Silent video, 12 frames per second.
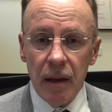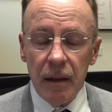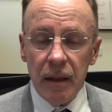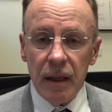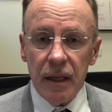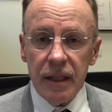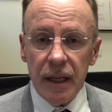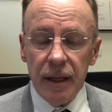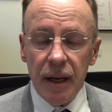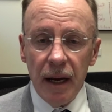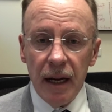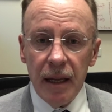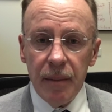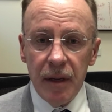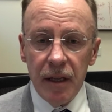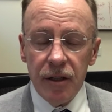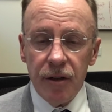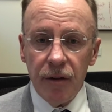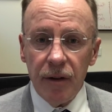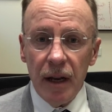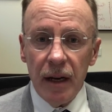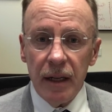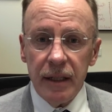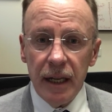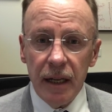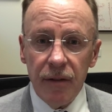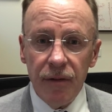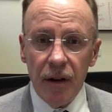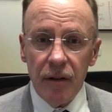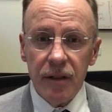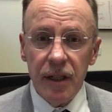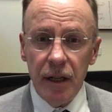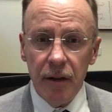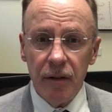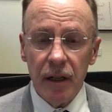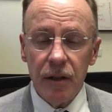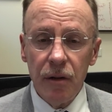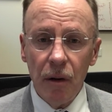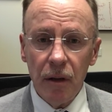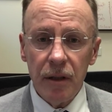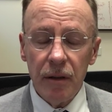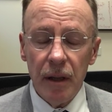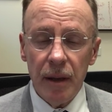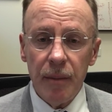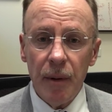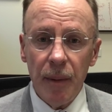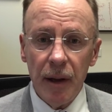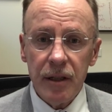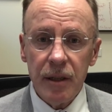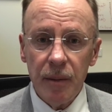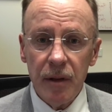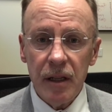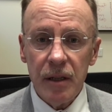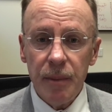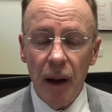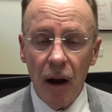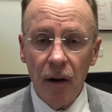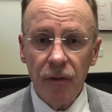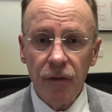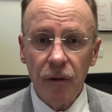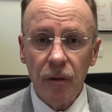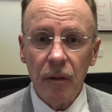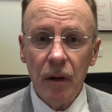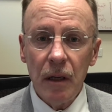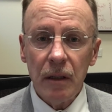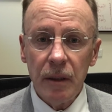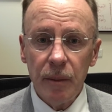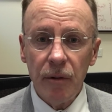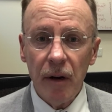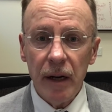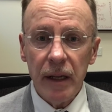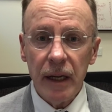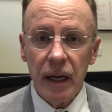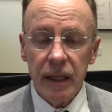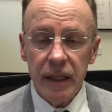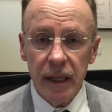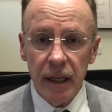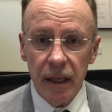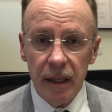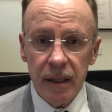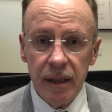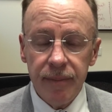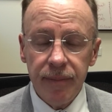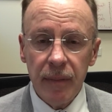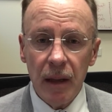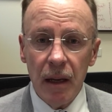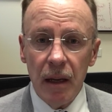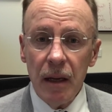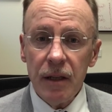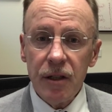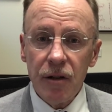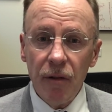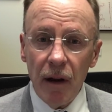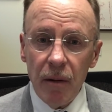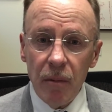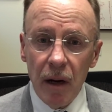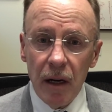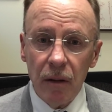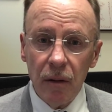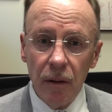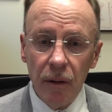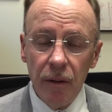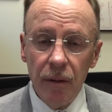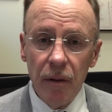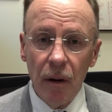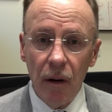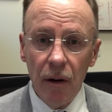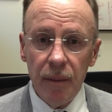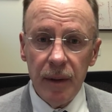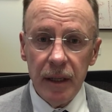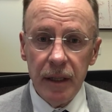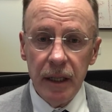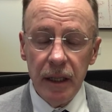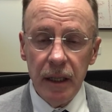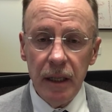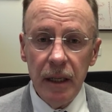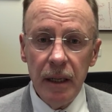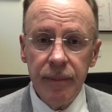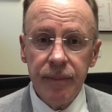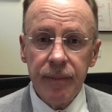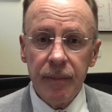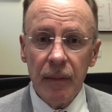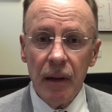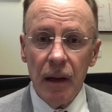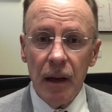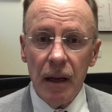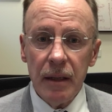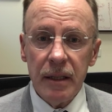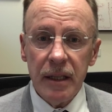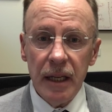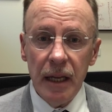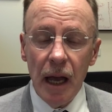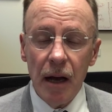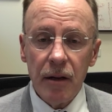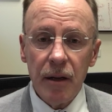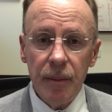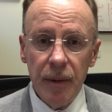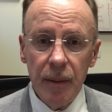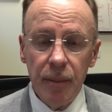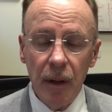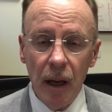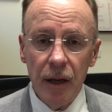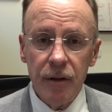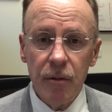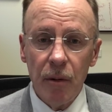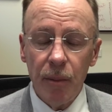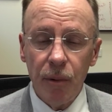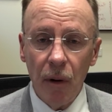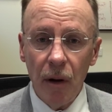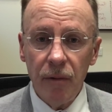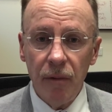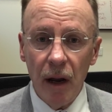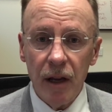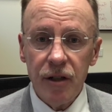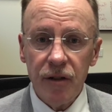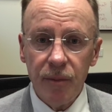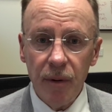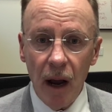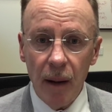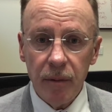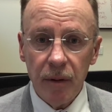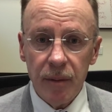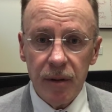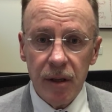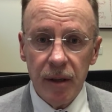It's at 9 a.m. Eastern, and I take a volunteer and I talk to them about some of these powerful, liberating ideas. It's a great way to learn REBT and see how it can be applied to a broad range of problems.